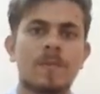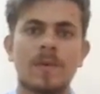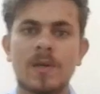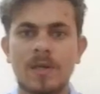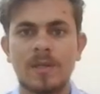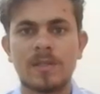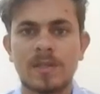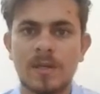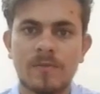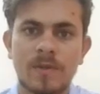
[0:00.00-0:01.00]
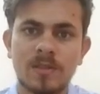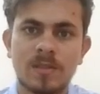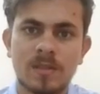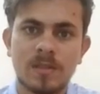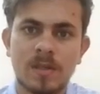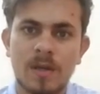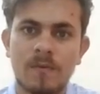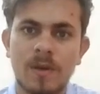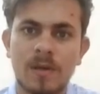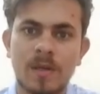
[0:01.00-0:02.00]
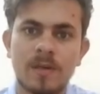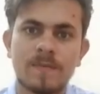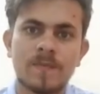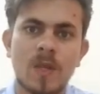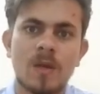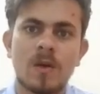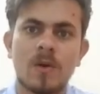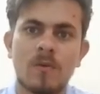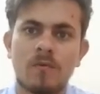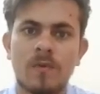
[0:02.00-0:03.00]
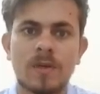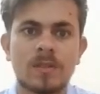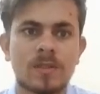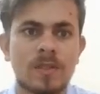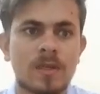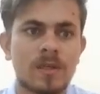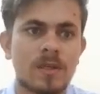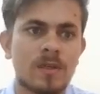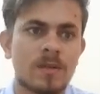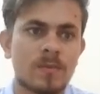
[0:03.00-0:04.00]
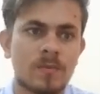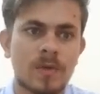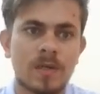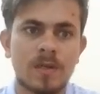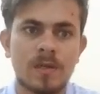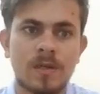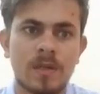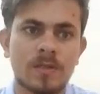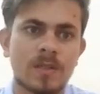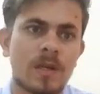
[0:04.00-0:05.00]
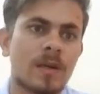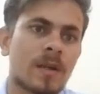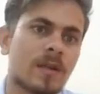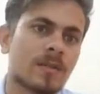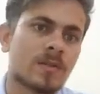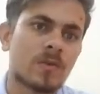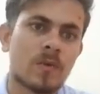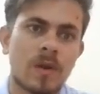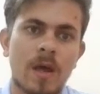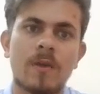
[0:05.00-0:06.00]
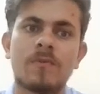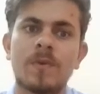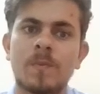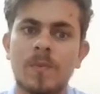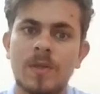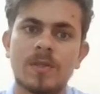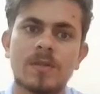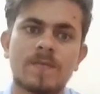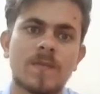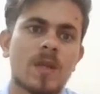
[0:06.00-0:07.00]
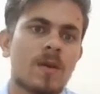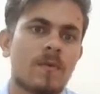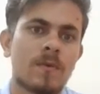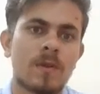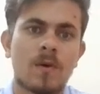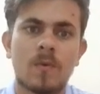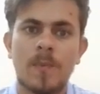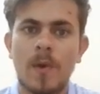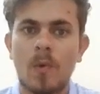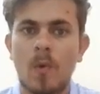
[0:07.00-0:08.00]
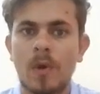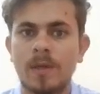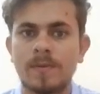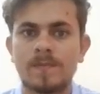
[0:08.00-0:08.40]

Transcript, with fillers: but he is convicted of first degree murder and sentenced to life in prison without parole.